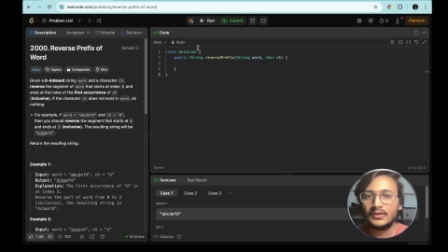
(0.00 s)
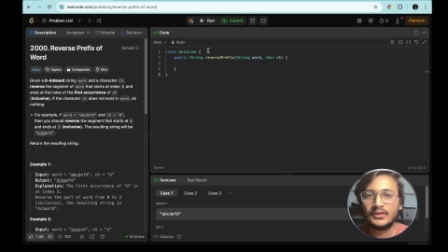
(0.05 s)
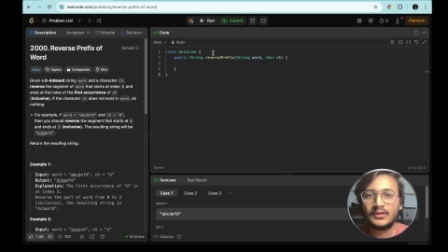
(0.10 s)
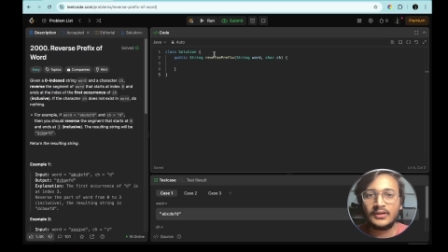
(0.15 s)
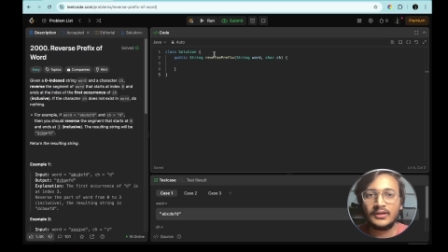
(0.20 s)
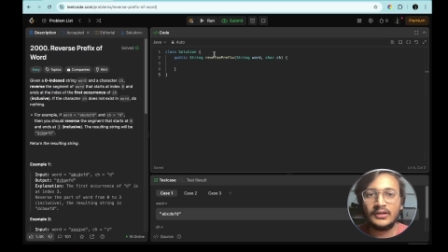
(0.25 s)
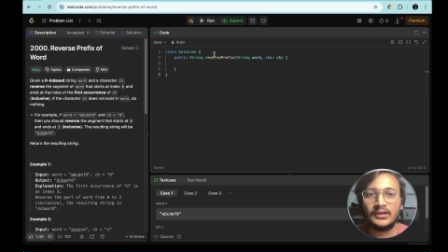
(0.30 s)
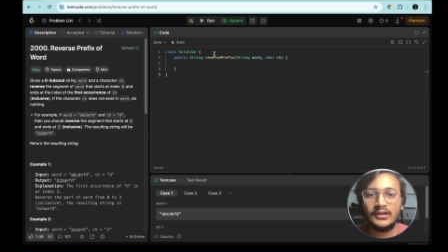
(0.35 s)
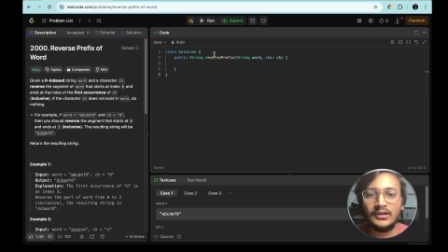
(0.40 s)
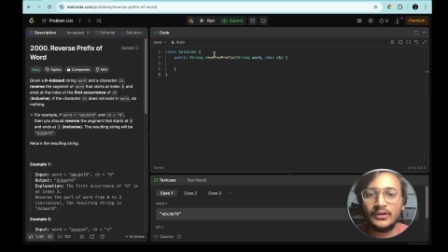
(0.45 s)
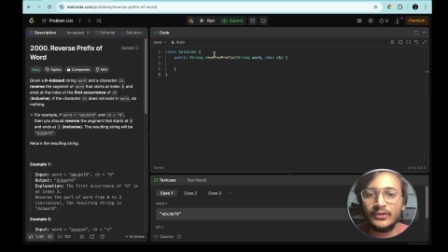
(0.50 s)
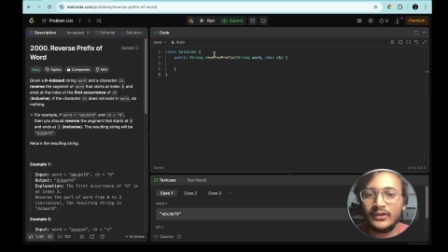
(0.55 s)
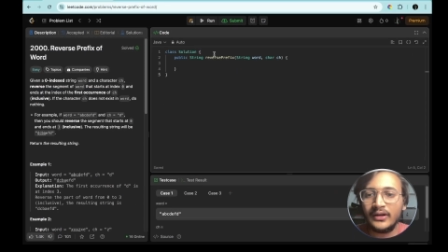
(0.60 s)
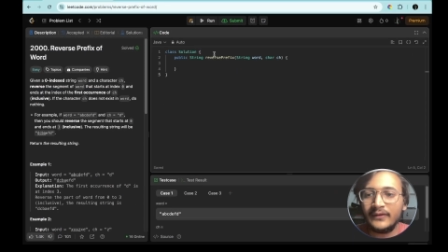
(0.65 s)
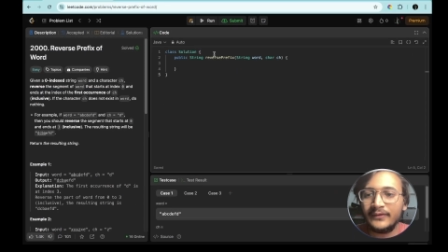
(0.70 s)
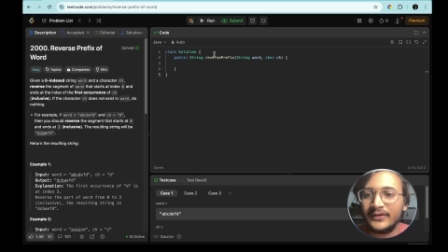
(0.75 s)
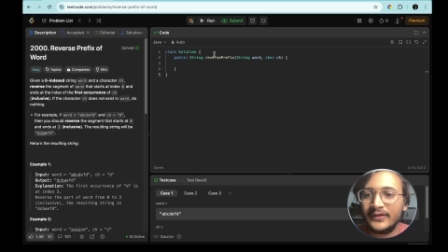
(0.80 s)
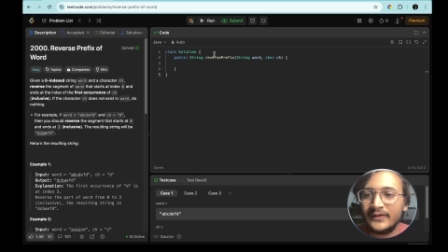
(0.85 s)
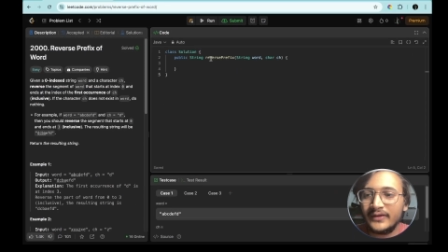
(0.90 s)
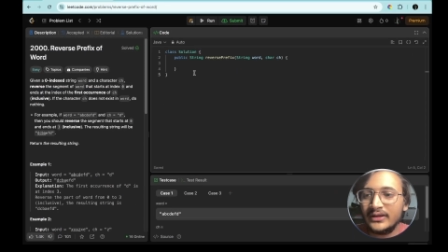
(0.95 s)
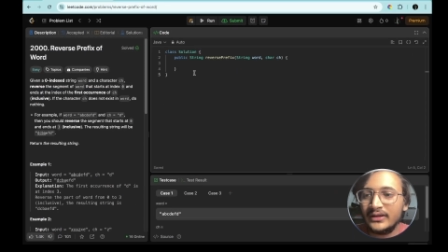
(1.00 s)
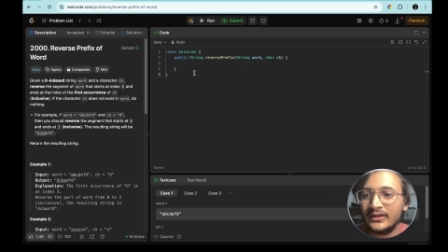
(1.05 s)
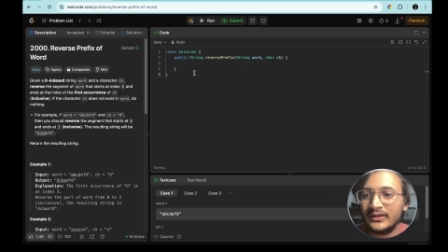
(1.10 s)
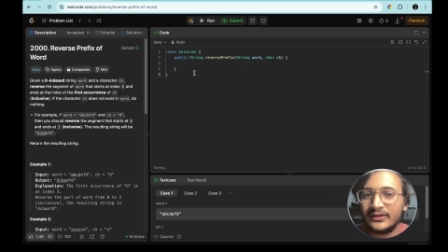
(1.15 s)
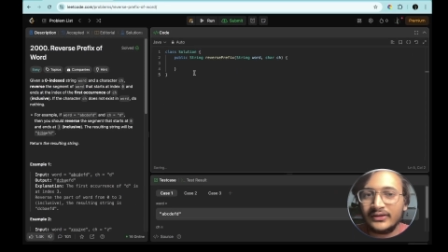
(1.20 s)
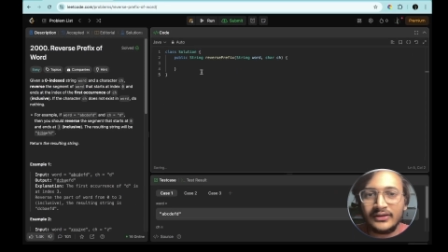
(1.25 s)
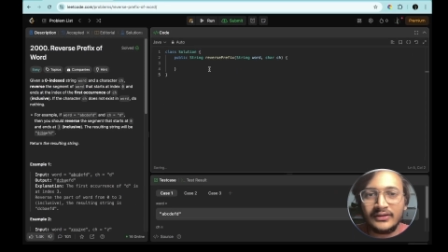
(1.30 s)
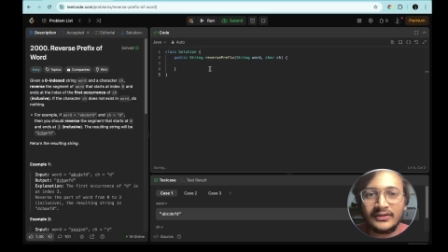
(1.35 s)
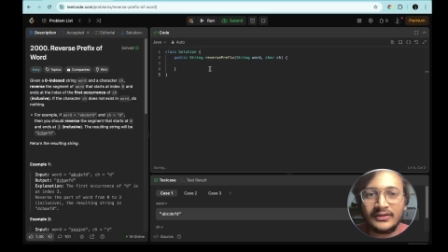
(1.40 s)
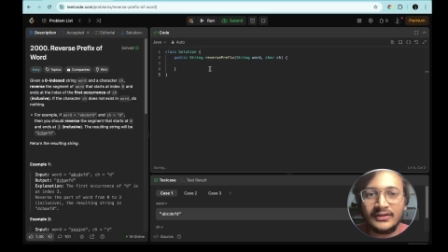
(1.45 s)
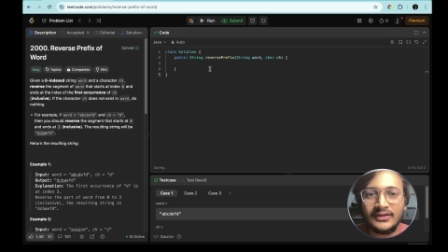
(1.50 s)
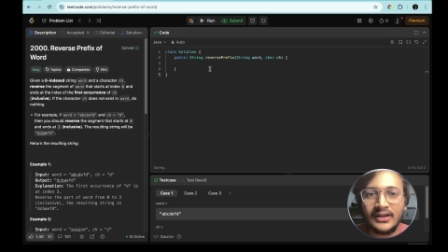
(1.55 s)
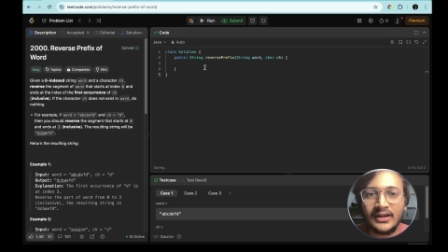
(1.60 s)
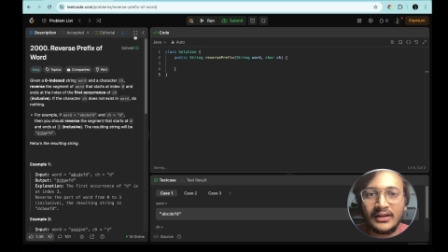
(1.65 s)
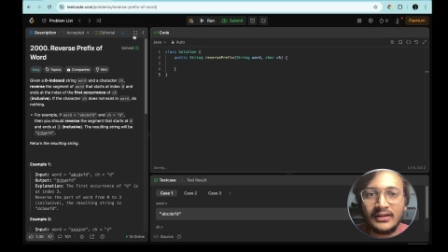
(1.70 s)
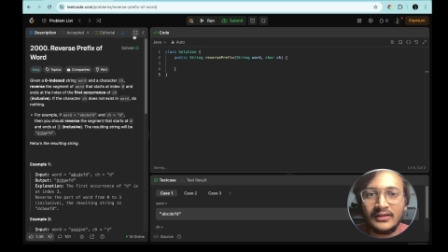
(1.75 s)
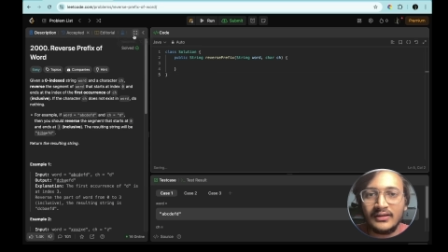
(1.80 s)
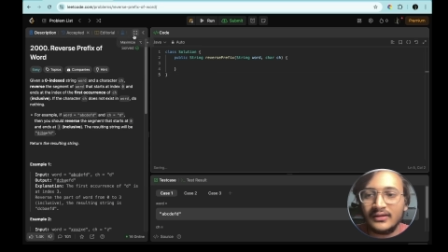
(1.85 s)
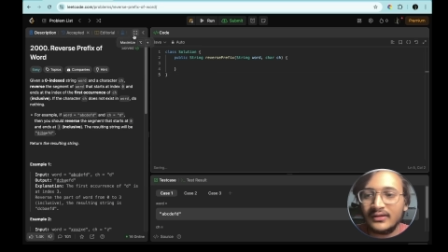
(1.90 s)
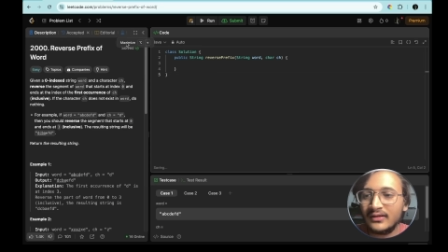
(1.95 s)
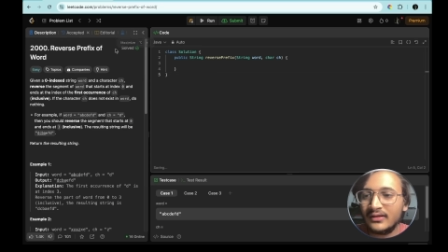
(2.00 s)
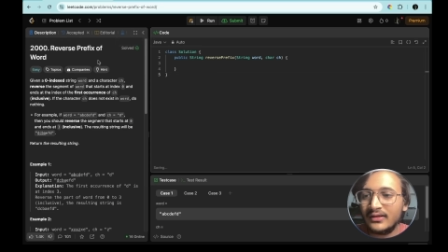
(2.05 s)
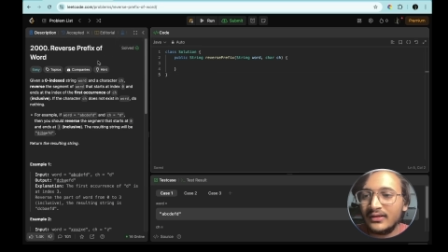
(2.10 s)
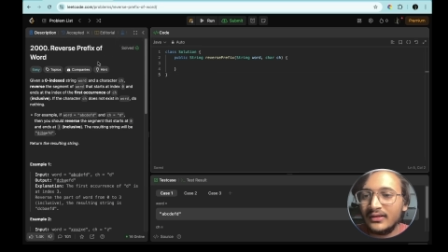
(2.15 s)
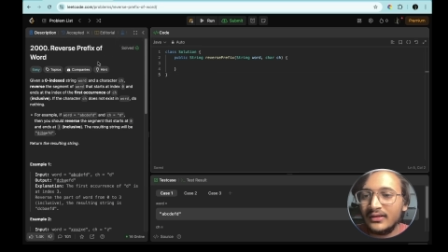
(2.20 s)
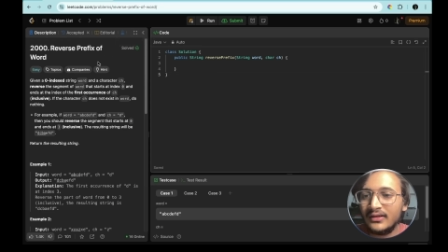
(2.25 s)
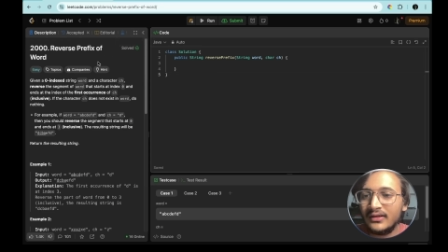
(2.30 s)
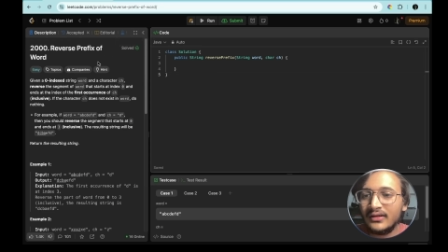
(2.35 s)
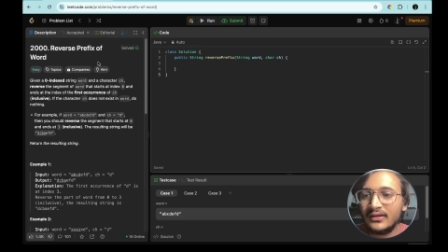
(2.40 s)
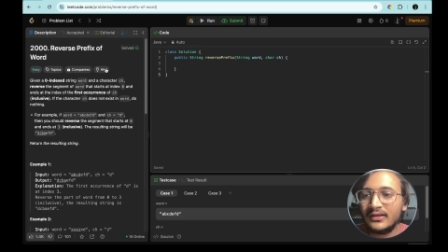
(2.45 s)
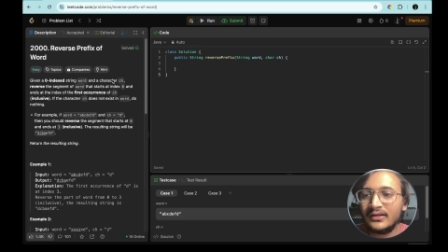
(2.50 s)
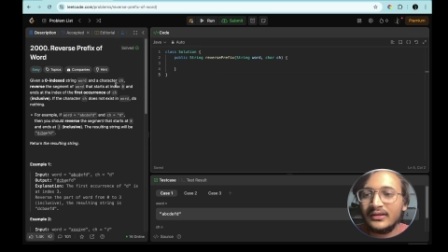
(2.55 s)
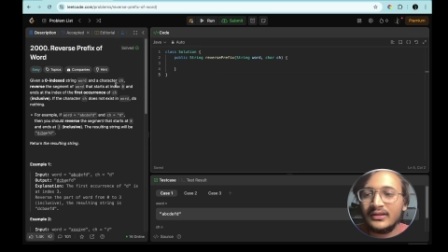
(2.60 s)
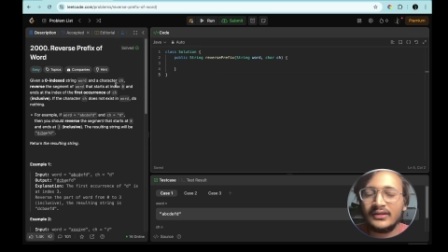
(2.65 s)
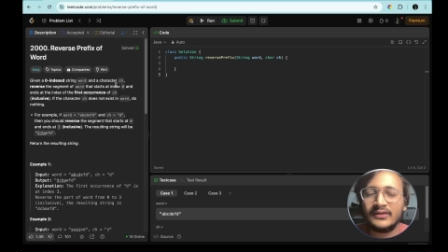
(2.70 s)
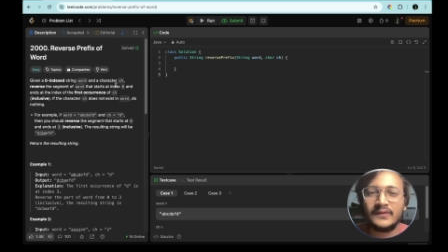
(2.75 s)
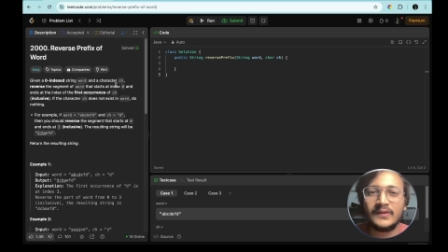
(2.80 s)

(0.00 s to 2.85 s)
Hello everyone, this is Siddharth, and in this